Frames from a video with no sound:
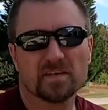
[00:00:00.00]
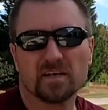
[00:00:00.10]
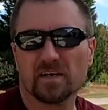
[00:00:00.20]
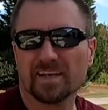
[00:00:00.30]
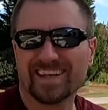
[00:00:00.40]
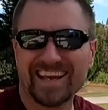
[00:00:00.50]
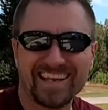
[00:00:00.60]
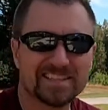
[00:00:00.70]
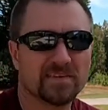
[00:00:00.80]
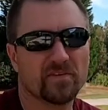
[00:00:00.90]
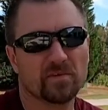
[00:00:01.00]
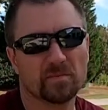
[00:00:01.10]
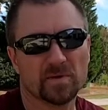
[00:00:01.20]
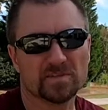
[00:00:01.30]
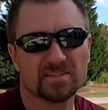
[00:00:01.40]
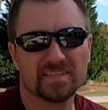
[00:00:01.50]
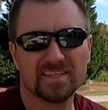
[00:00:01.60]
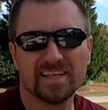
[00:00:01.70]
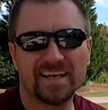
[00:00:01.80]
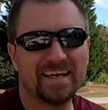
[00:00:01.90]
Uh, in case of an
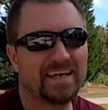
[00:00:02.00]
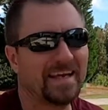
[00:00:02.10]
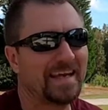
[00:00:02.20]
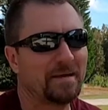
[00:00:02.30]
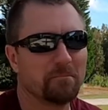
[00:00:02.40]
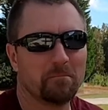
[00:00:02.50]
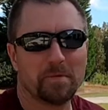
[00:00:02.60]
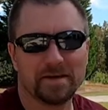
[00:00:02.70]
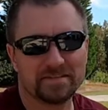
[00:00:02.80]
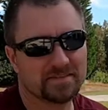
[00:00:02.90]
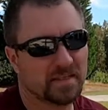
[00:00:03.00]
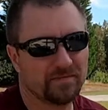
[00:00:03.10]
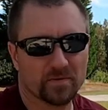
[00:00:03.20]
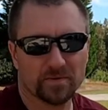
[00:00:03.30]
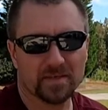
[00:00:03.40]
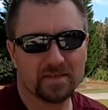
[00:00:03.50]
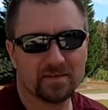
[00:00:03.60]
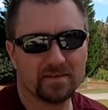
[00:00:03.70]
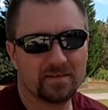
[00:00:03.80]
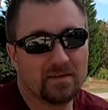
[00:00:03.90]
emergency, it might save your rig.
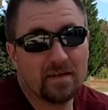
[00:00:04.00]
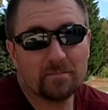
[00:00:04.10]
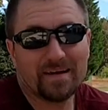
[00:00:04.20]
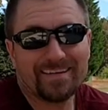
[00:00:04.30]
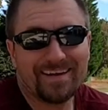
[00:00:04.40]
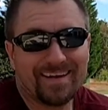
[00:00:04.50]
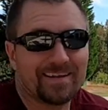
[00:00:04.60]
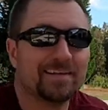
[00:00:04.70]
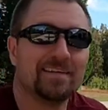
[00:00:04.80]
It might not.